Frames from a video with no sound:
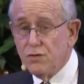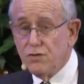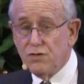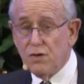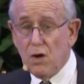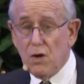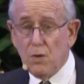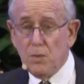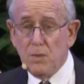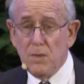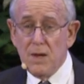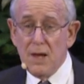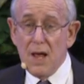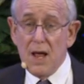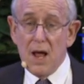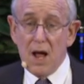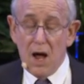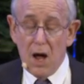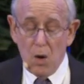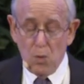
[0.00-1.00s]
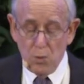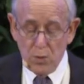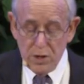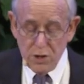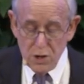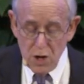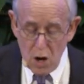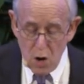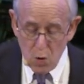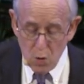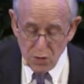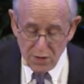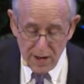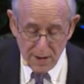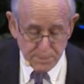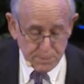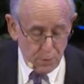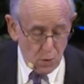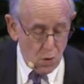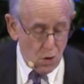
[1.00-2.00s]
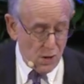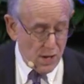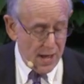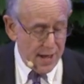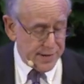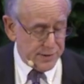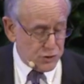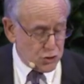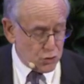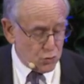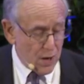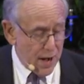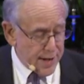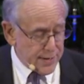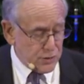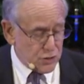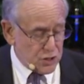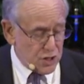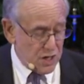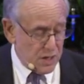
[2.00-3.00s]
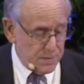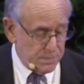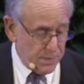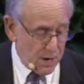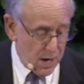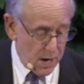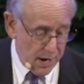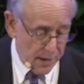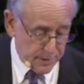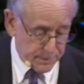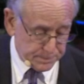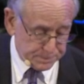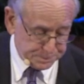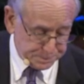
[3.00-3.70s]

So we know that Paul had a strategy in mind.